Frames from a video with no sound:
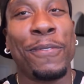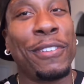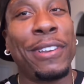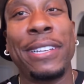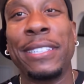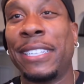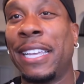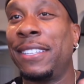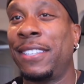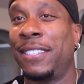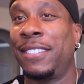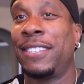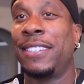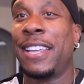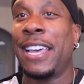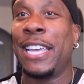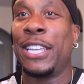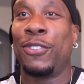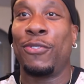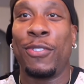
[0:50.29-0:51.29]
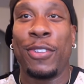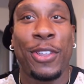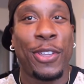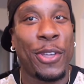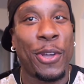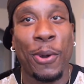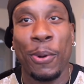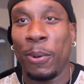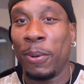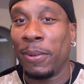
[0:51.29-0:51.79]
So let's get to today's
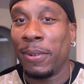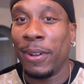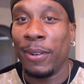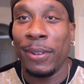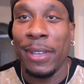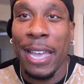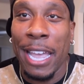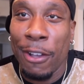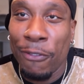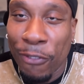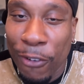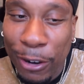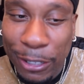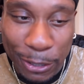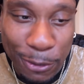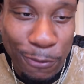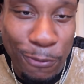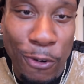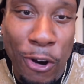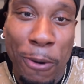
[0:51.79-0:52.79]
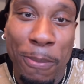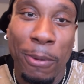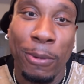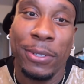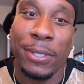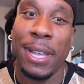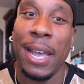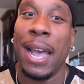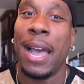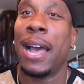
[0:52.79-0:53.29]
video. Okay. First and
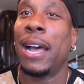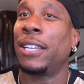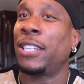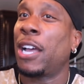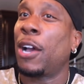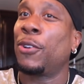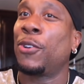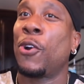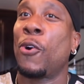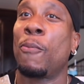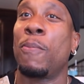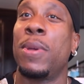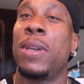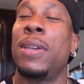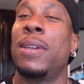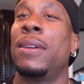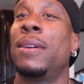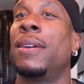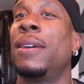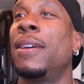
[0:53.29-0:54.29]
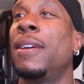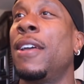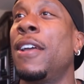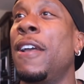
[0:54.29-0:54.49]
foremost, guys, y'all know me.